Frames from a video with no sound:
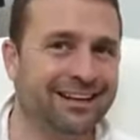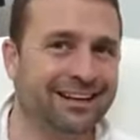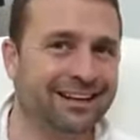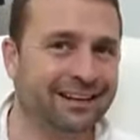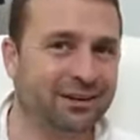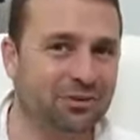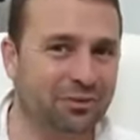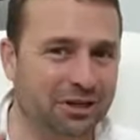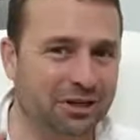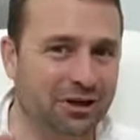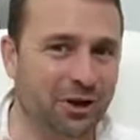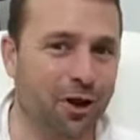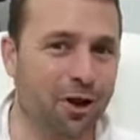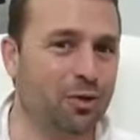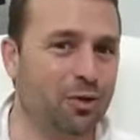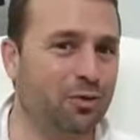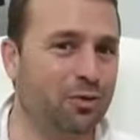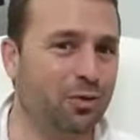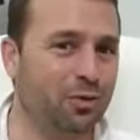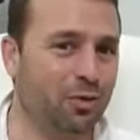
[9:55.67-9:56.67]
We
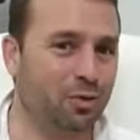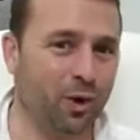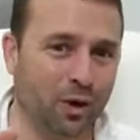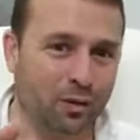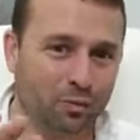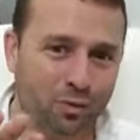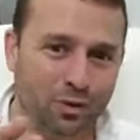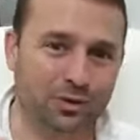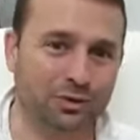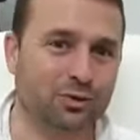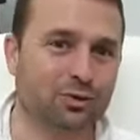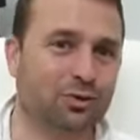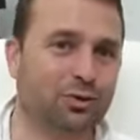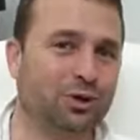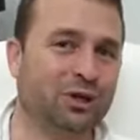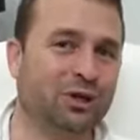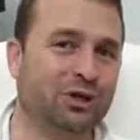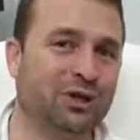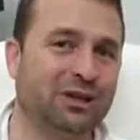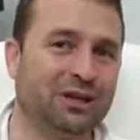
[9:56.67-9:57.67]
know what we're
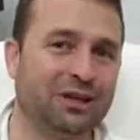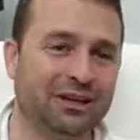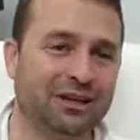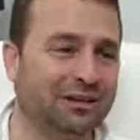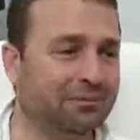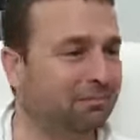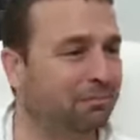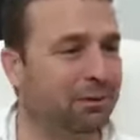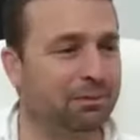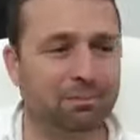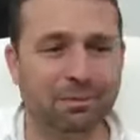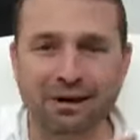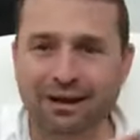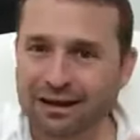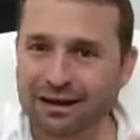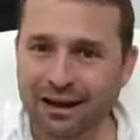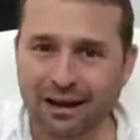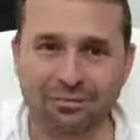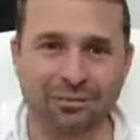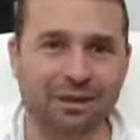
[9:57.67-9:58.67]
doing. People are
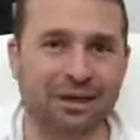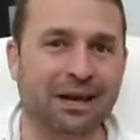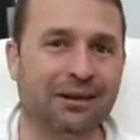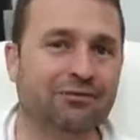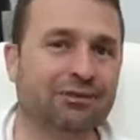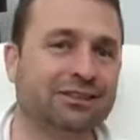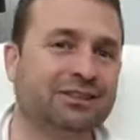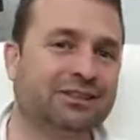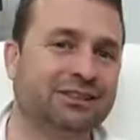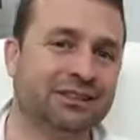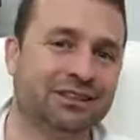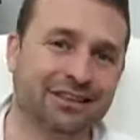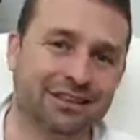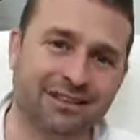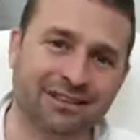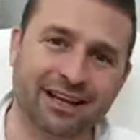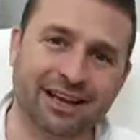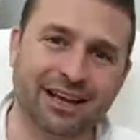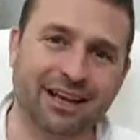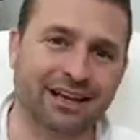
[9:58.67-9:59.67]
coming every
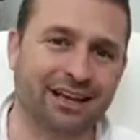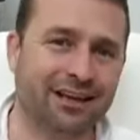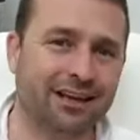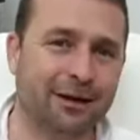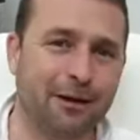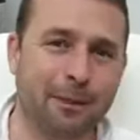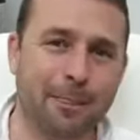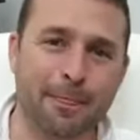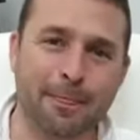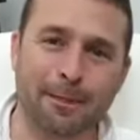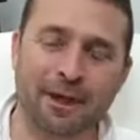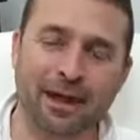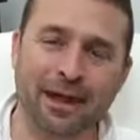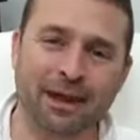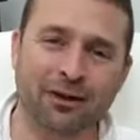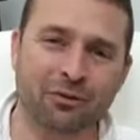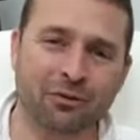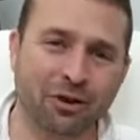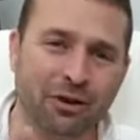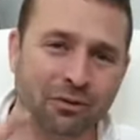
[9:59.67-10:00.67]
single day,
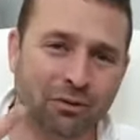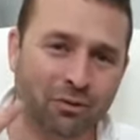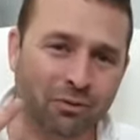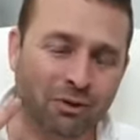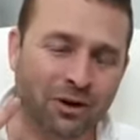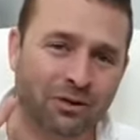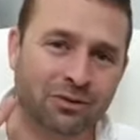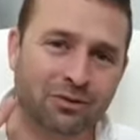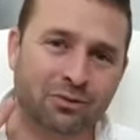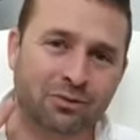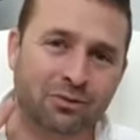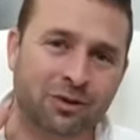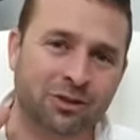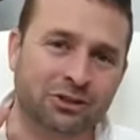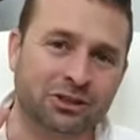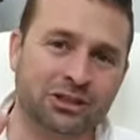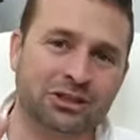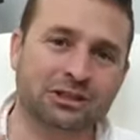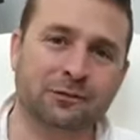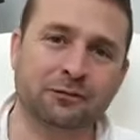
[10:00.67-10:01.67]
and we're
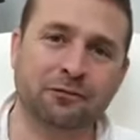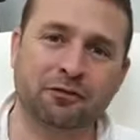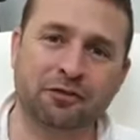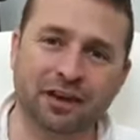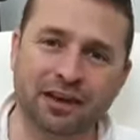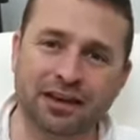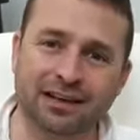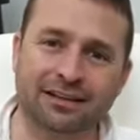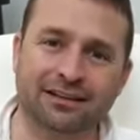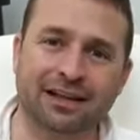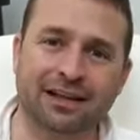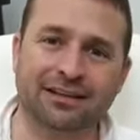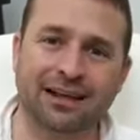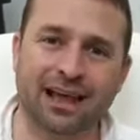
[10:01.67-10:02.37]
just feeling that